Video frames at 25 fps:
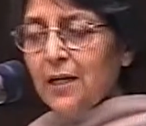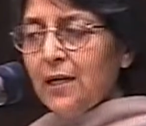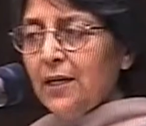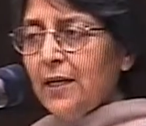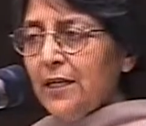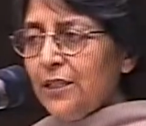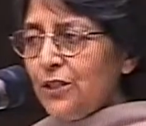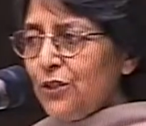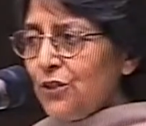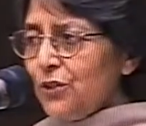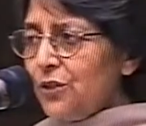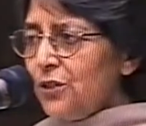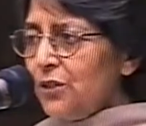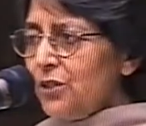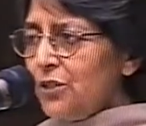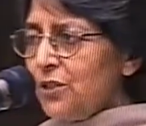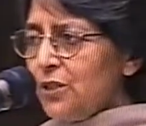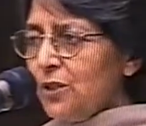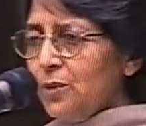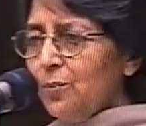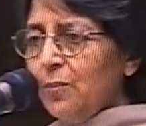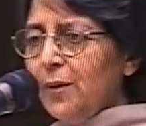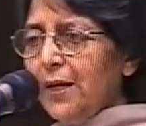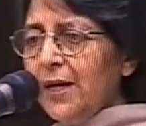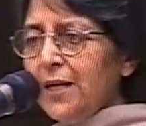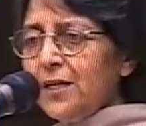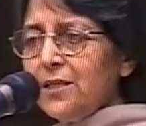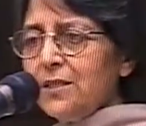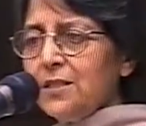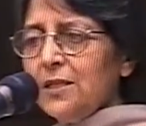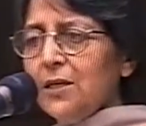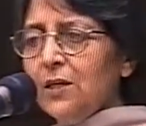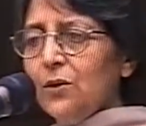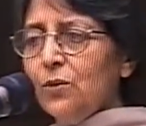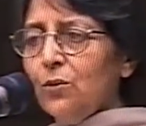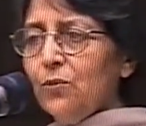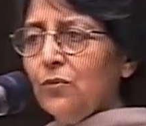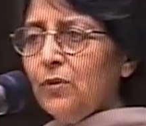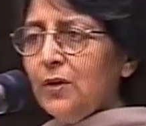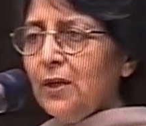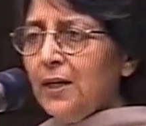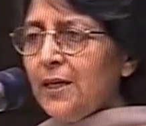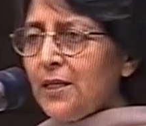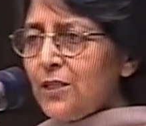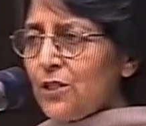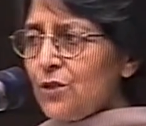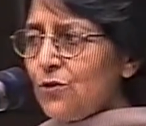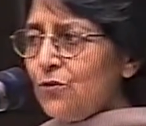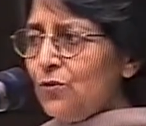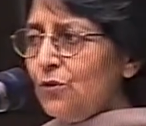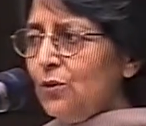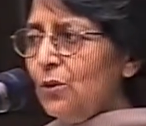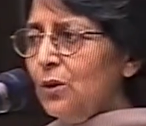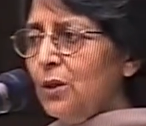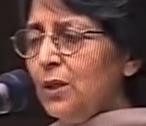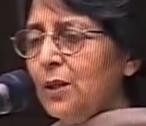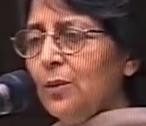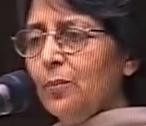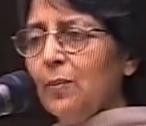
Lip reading: are lecherous, the blacks are over-lustful,